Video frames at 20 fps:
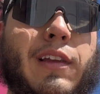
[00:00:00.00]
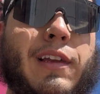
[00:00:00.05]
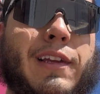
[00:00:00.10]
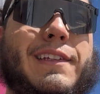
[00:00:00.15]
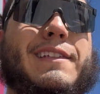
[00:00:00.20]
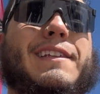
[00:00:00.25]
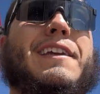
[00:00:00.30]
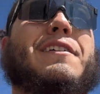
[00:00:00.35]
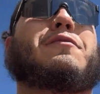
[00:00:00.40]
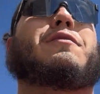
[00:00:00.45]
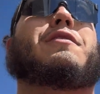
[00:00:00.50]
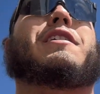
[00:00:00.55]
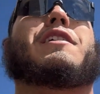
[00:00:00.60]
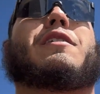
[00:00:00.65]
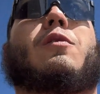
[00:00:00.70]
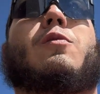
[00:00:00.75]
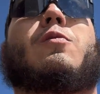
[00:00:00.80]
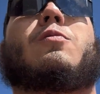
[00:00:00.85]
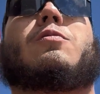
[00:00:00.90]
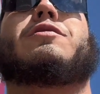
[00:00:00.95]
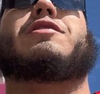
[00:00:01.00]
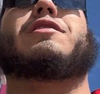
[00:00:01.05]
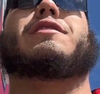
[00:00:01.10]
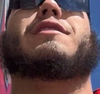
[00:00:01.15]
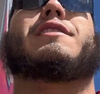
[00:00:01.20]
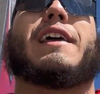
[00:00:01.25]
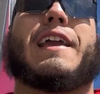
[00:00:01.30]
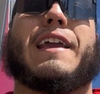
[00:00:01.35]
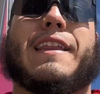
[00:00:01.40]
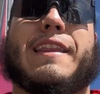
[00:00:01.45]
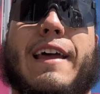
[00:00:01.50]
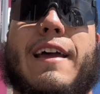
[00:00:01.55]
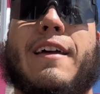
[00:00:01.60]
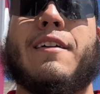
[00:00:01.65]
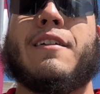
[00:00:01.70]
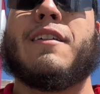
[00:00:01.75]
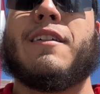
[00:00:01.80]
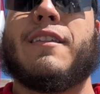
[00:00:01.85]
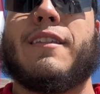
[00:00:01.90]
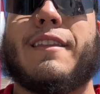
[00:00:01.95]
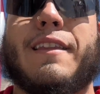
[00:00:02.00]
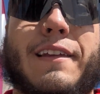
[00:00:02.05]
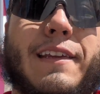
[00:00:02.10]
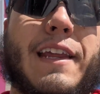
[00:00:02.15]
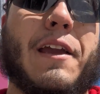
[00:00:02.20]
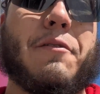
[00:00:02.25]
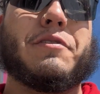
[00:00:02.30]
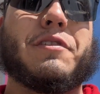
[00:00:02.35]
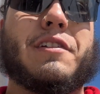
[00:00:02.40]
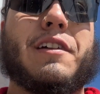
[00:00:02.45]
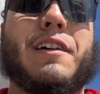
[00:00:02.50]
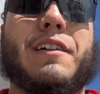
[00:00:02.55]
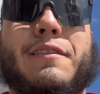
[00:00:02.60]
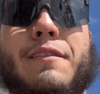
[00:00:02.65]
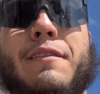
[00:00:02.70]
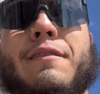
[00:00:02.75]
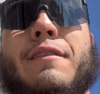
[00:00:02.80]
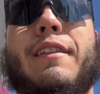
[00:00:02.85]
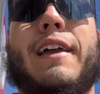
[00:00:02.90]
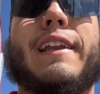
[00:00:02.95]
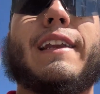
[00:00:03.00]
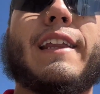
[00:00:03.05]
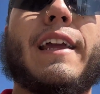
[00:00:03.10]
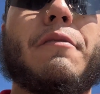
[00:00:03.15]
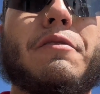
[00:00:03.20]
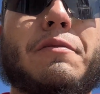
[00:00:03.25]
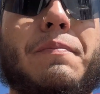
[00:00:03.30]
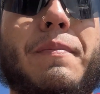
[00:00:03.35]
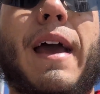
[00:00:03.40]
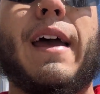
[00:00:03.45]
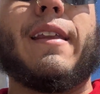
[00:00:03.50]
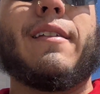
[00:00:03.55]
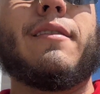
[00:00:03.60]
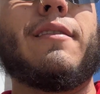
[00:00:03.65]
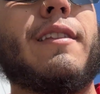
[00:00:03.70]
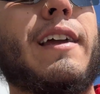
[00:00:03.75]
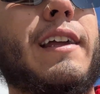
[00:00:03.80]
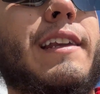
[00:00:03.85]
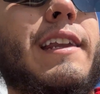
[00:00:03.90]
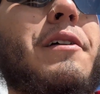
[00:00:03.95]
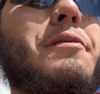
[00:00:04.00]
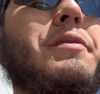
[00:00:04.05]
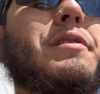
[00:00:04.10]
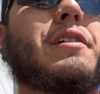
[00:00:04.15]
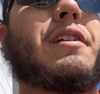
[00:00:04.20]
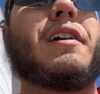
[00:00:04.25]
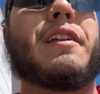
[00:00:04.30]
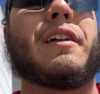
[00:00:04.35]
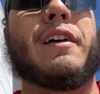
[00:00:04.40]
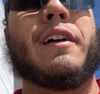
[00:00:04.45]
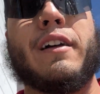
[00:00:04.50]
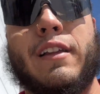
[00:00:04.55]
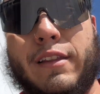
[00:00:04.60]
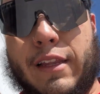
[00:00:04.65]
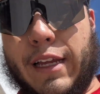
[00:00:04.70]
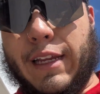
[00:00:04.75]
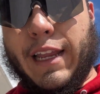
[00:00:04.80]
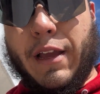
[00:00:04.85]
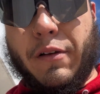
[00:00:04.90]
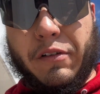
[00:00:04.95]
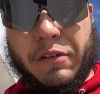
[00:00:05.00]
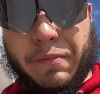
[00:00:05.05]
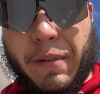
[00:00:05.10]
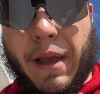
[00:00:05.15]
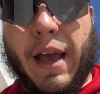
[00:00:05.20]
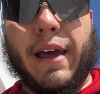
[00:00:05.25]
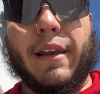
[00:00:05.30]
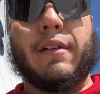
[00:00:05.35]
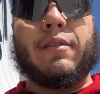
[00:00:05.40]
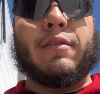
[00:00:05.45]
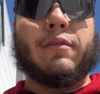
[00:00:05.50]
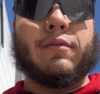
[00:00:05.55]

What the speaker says: It's getting really old just saying that leg day was good, leg day was bad, leg day was good, leg day was bad.